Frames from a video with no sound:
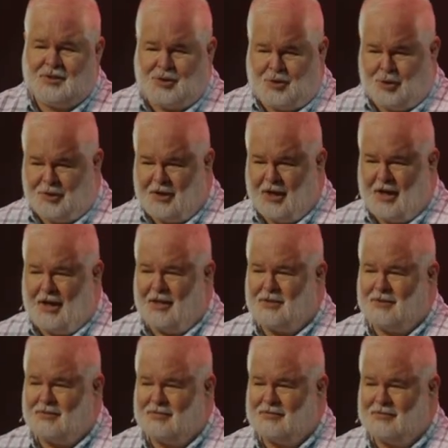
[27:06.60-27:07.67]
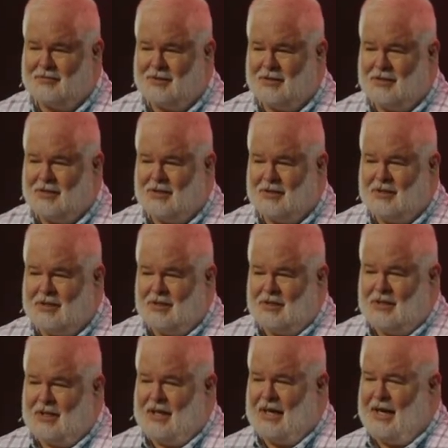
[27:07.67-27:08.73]
could not.
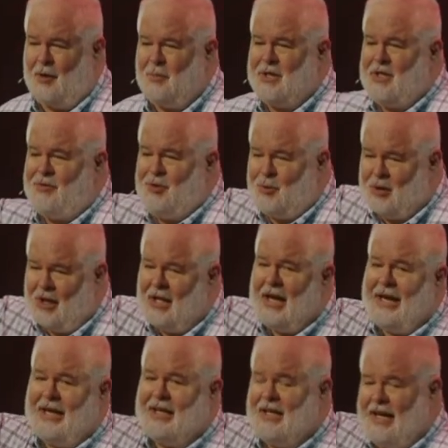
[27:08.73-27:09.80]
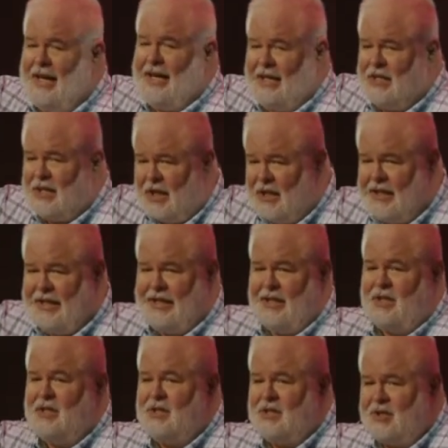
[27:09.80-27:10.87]
How many of you would like a
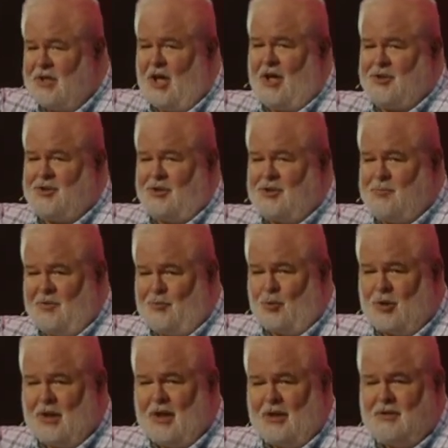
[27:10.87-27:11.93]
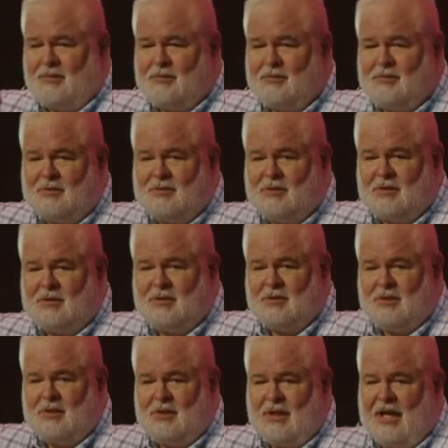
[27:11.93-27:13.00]
clean conscience before God?
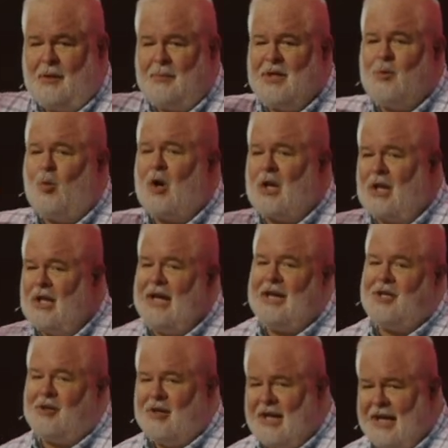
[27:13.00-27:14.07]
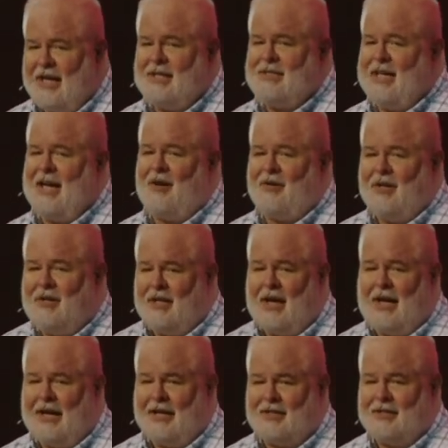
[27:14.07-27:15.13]
How many want to lay your head down at
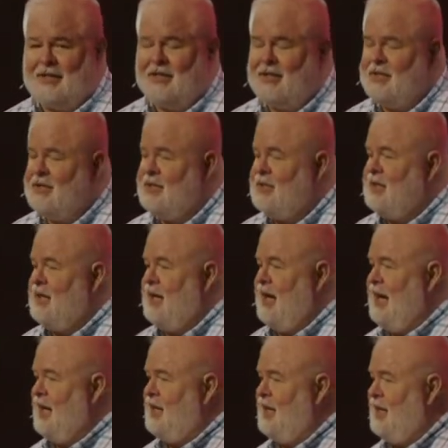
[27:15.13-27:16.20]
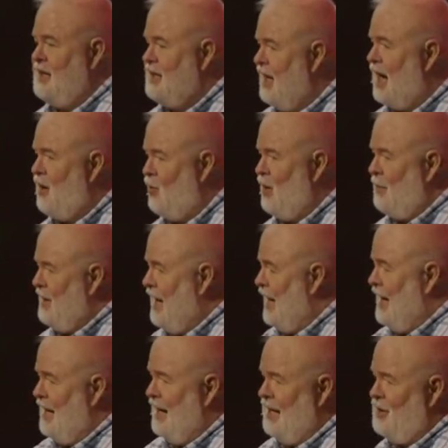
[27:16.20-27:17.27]
night and not, I mean,
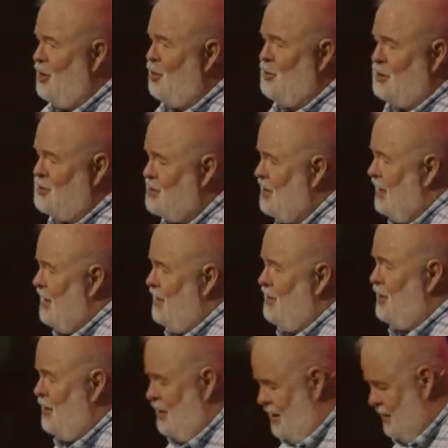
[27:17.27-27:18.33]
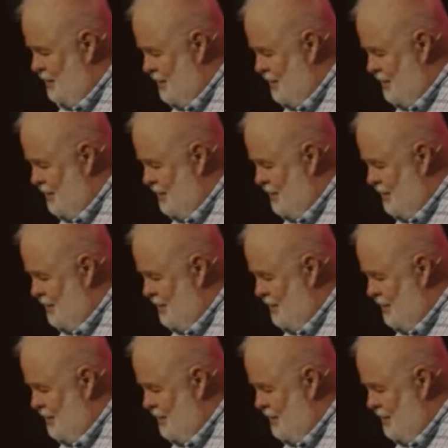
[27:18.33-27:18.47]
I know there are